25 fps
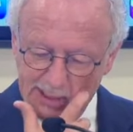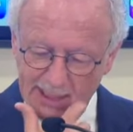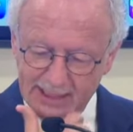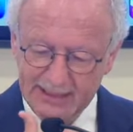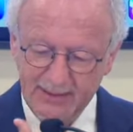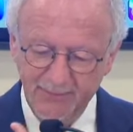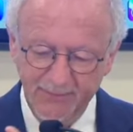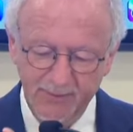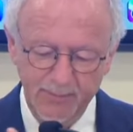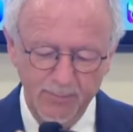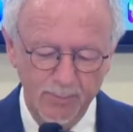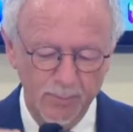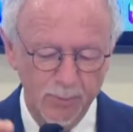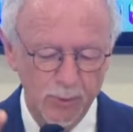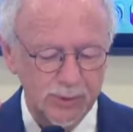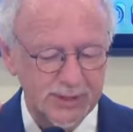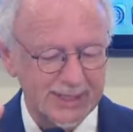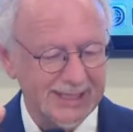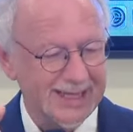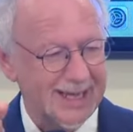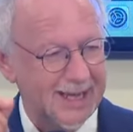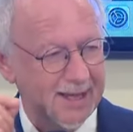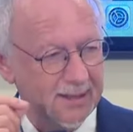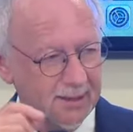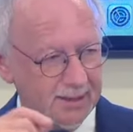and even
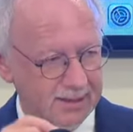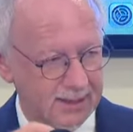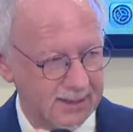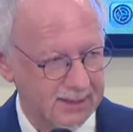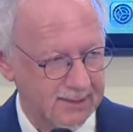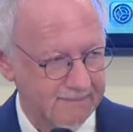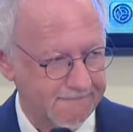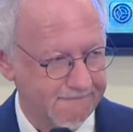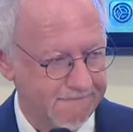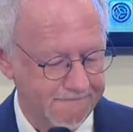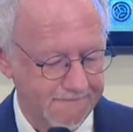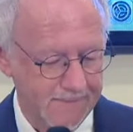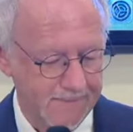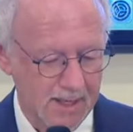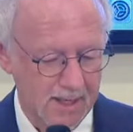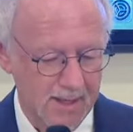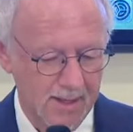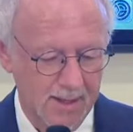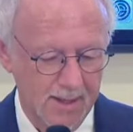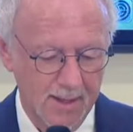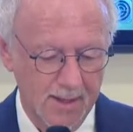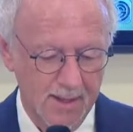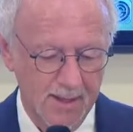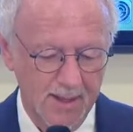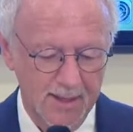brutality
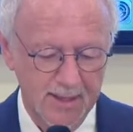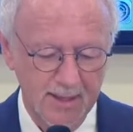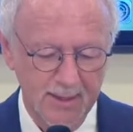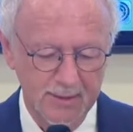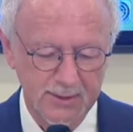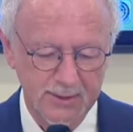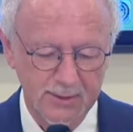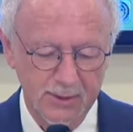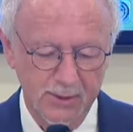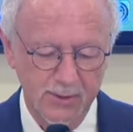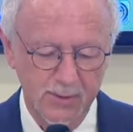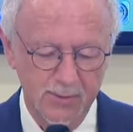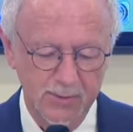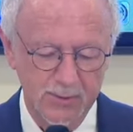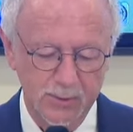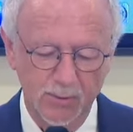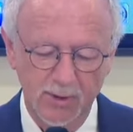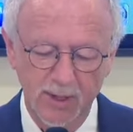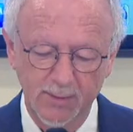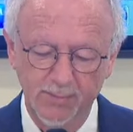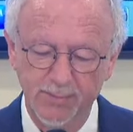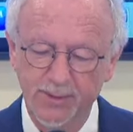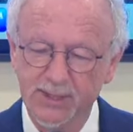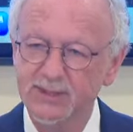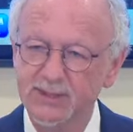against those who
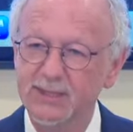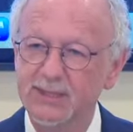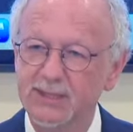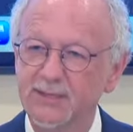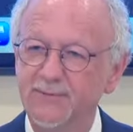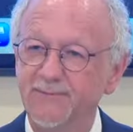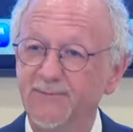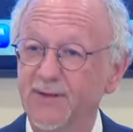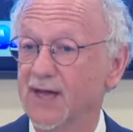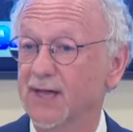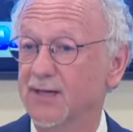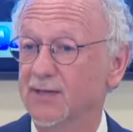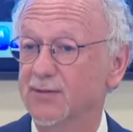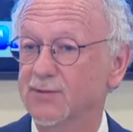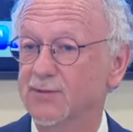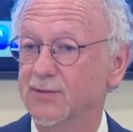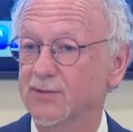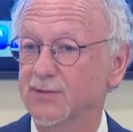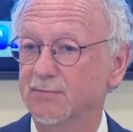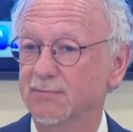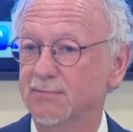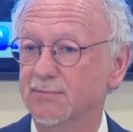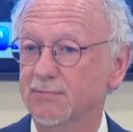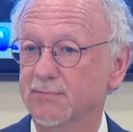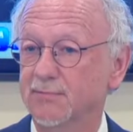are perceived as
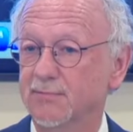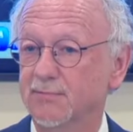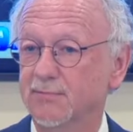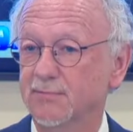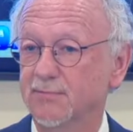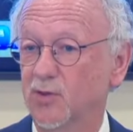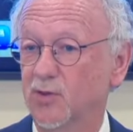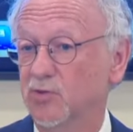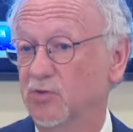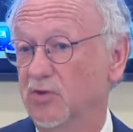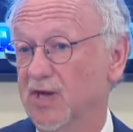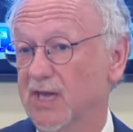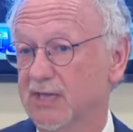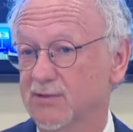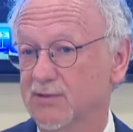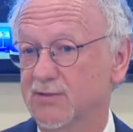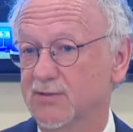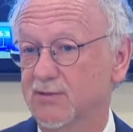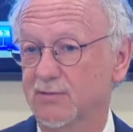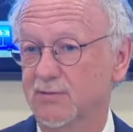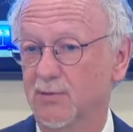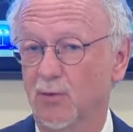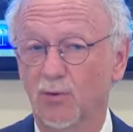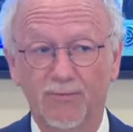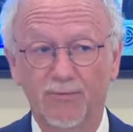
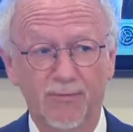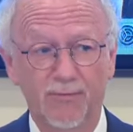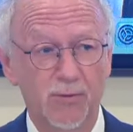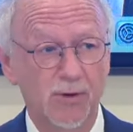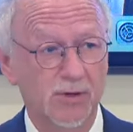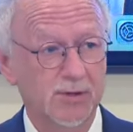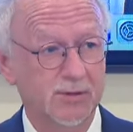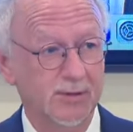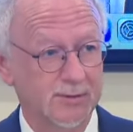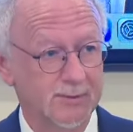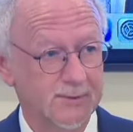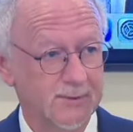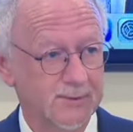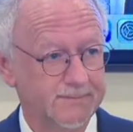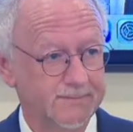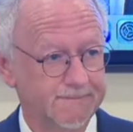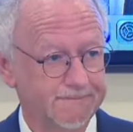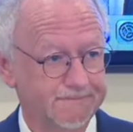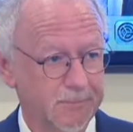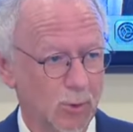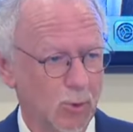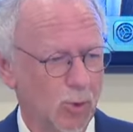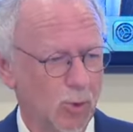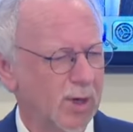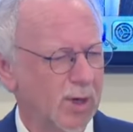threats or foreigners
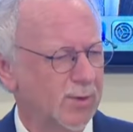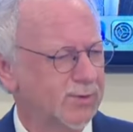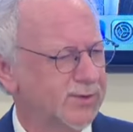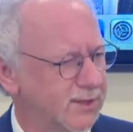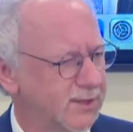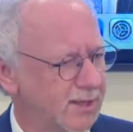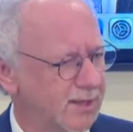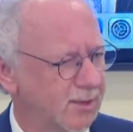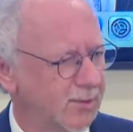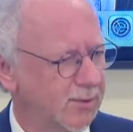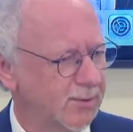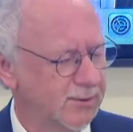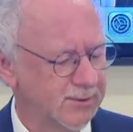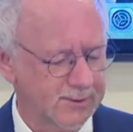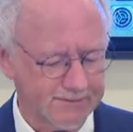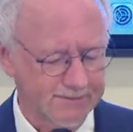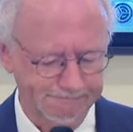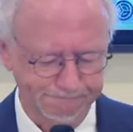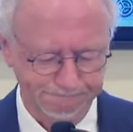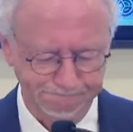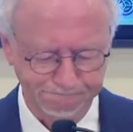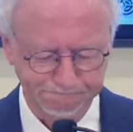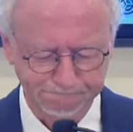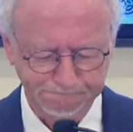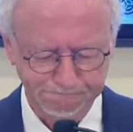or outsiders.
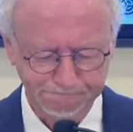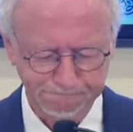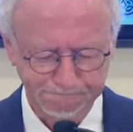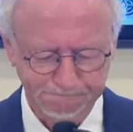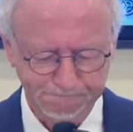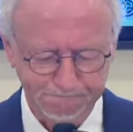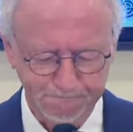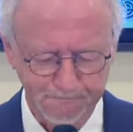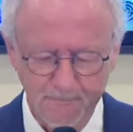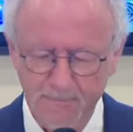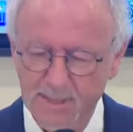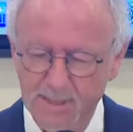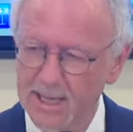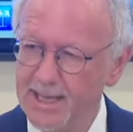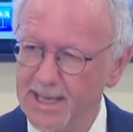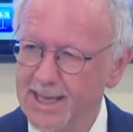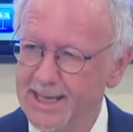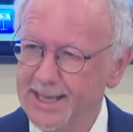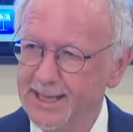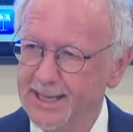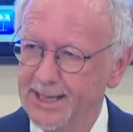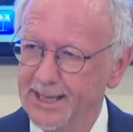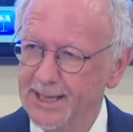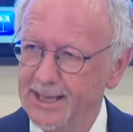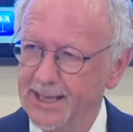
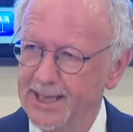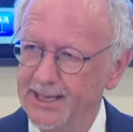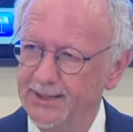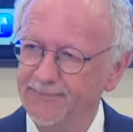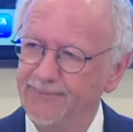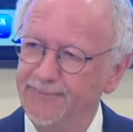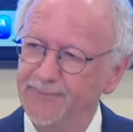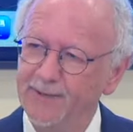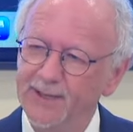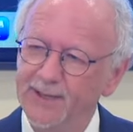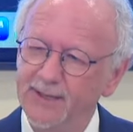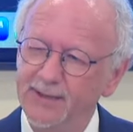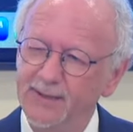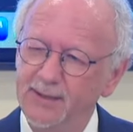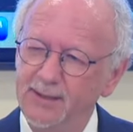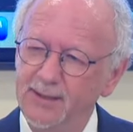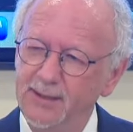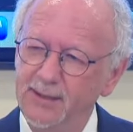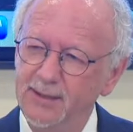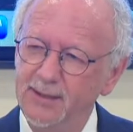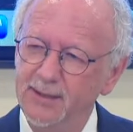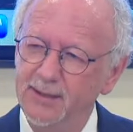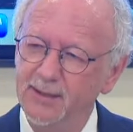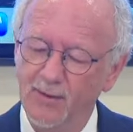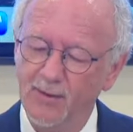And
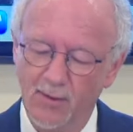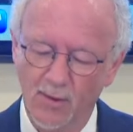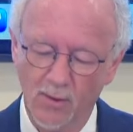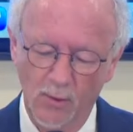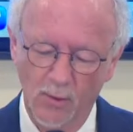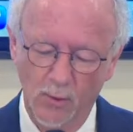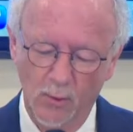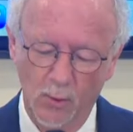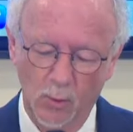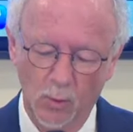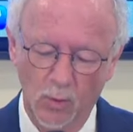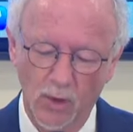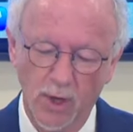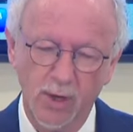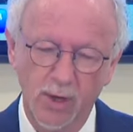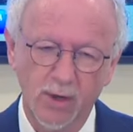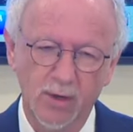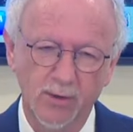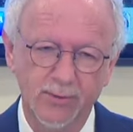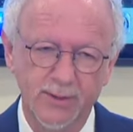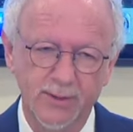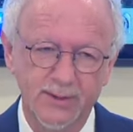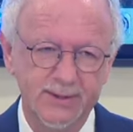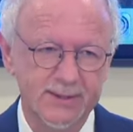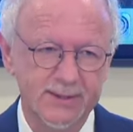finally, where
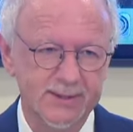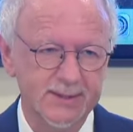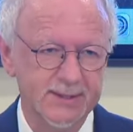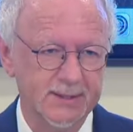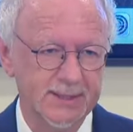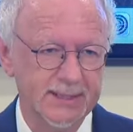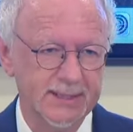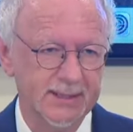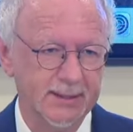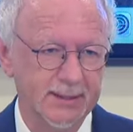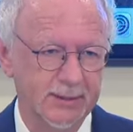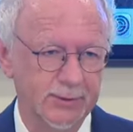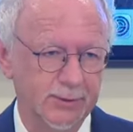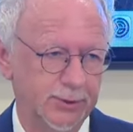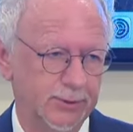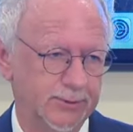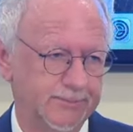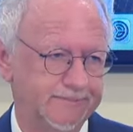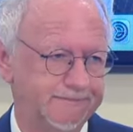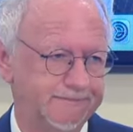this is leading to.